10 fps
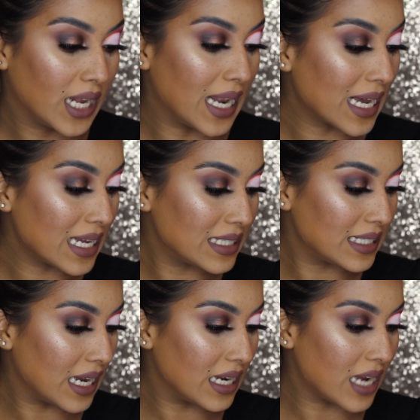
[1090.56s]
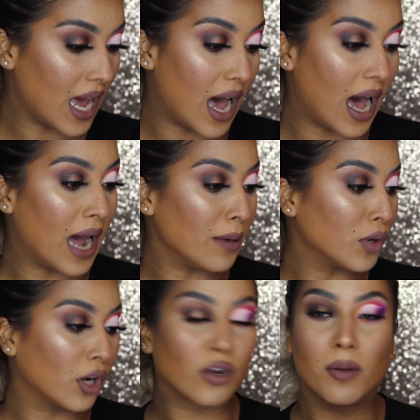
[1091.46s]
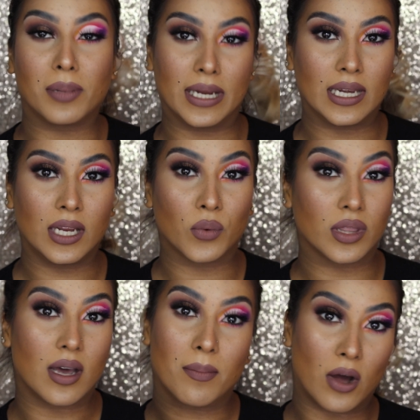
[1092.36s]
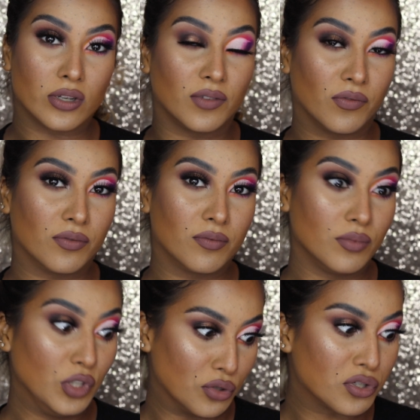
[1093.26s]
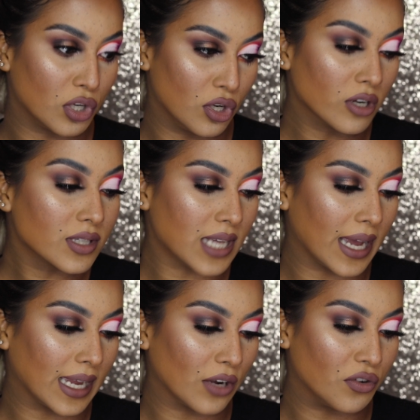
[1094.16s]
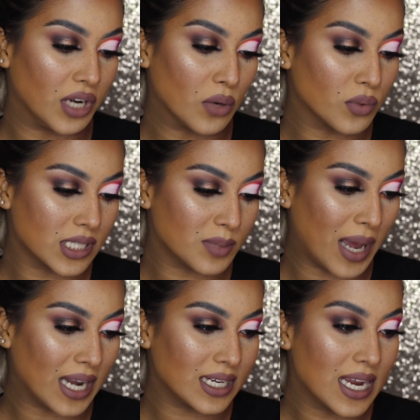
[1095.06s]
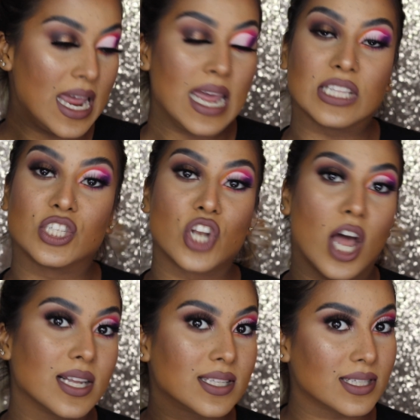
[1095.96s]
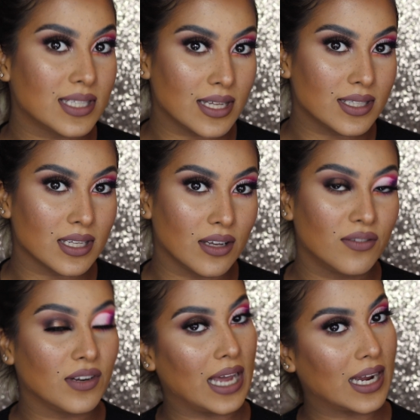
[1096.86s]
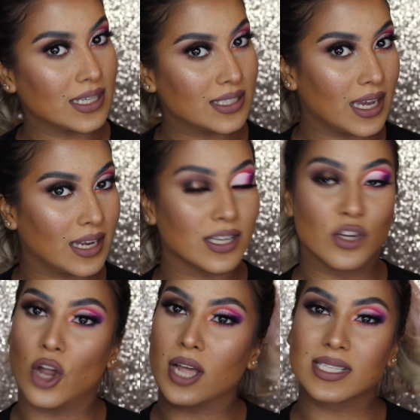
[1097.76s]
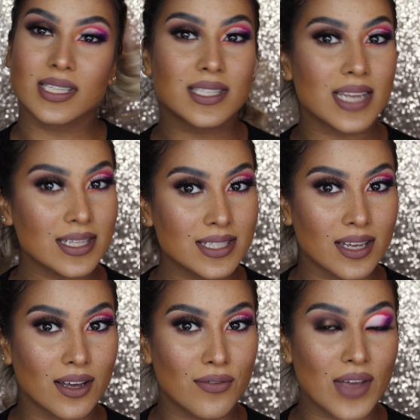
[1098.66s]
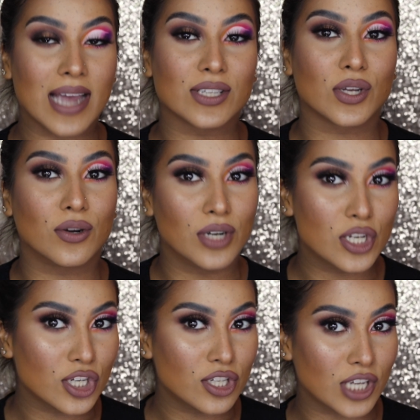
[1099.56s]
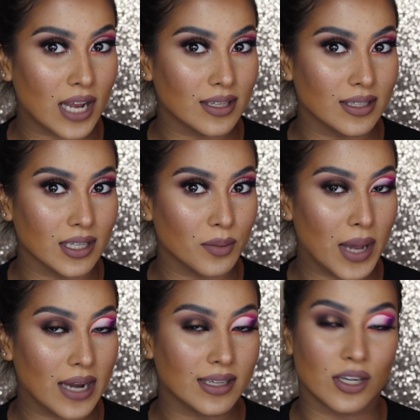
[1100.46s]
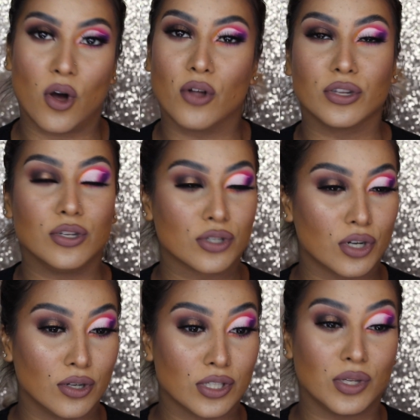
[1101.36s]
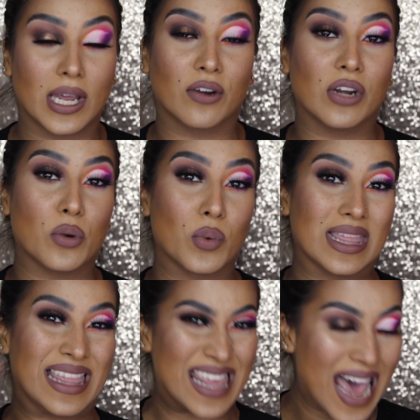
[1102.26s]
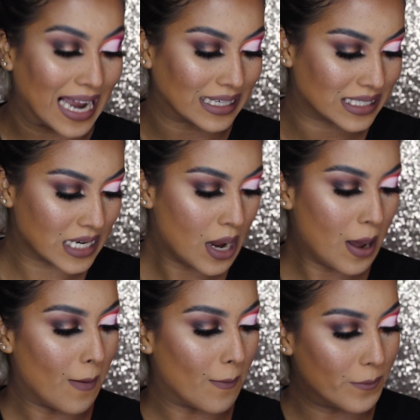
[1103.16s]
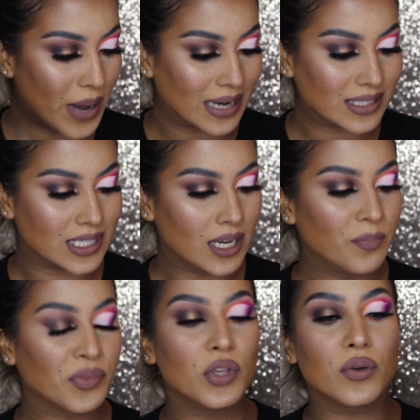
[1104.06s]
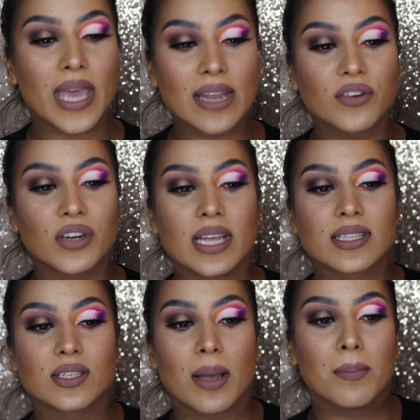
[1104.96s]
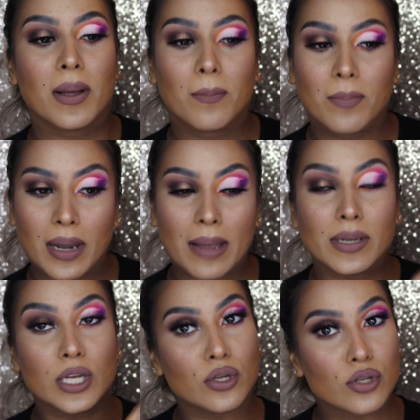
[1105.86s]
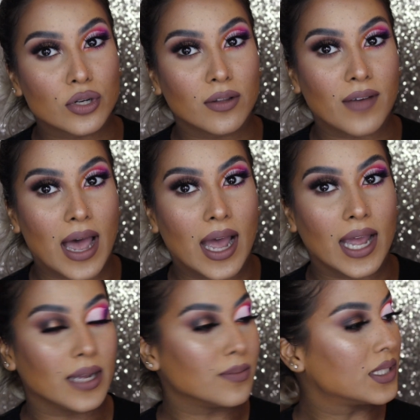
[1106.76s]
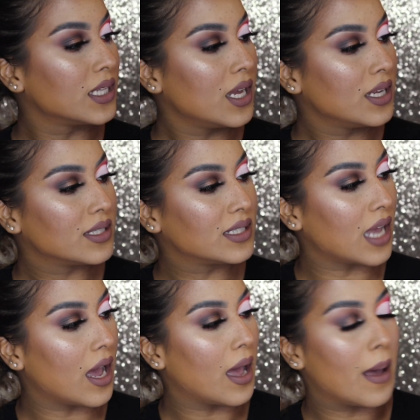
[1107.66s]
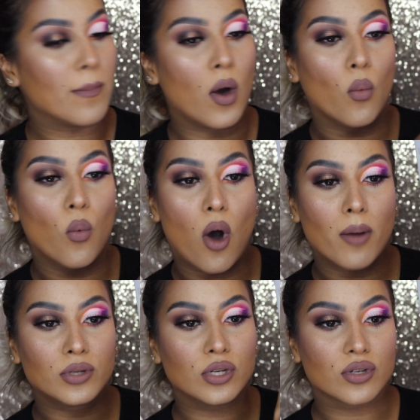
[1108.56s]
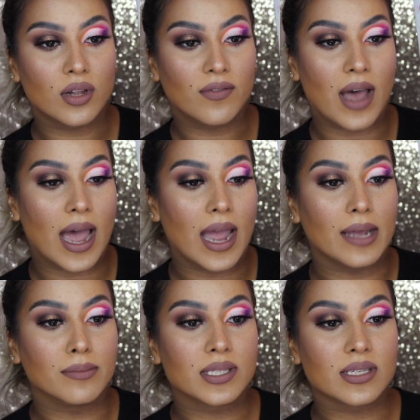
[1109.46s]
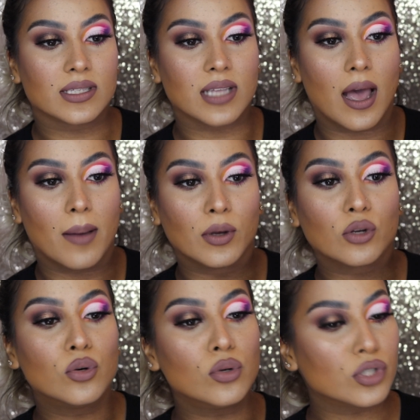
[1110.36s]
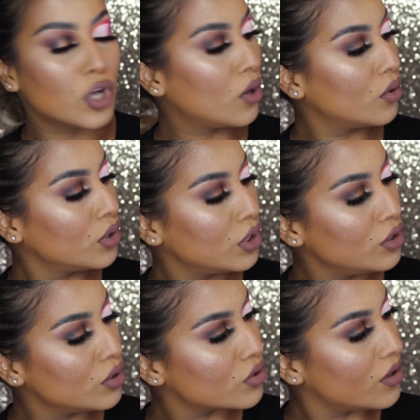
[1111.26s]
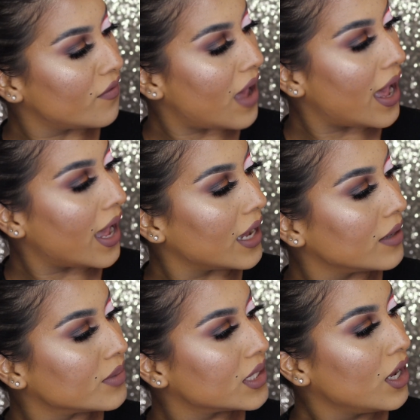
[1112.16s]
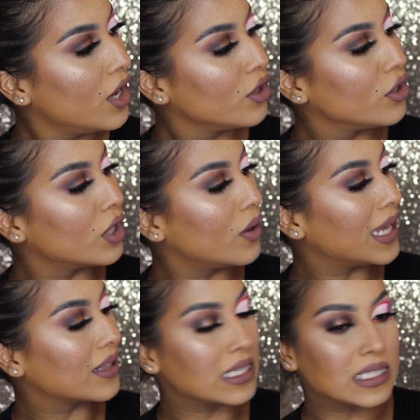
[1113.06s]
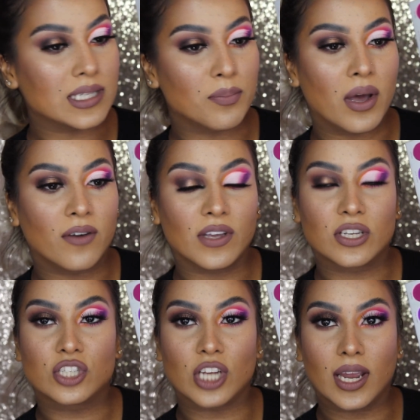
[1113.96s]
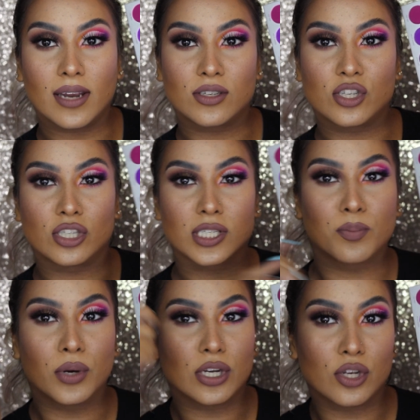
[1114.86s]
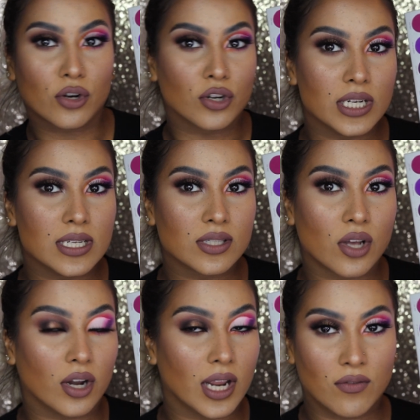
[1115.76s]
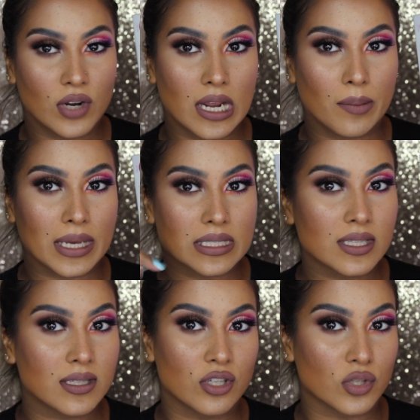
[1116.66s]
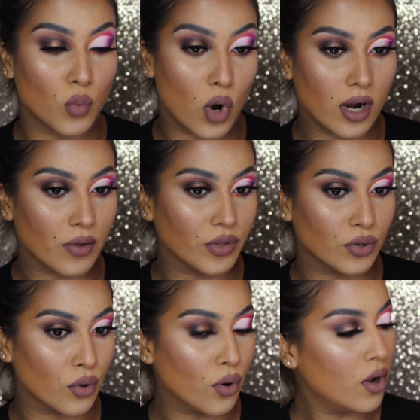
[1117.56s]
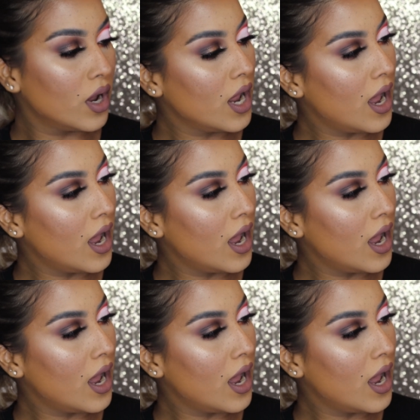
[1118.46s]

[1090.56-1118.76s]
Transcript: Like I said, I'm not complaining with the amount of neutral looks I can create with this palette. It's not as extensive, like I said, not as extensive as the original Jaclyn Hill palette and all the neutral looks you can create with that, but you can create some plummy neutral vibes, some warm neutral vibes, some cool tone neutral vibes. You know, like this is a perfect shade to just put in your crease on an everyday basis and just walk out the door.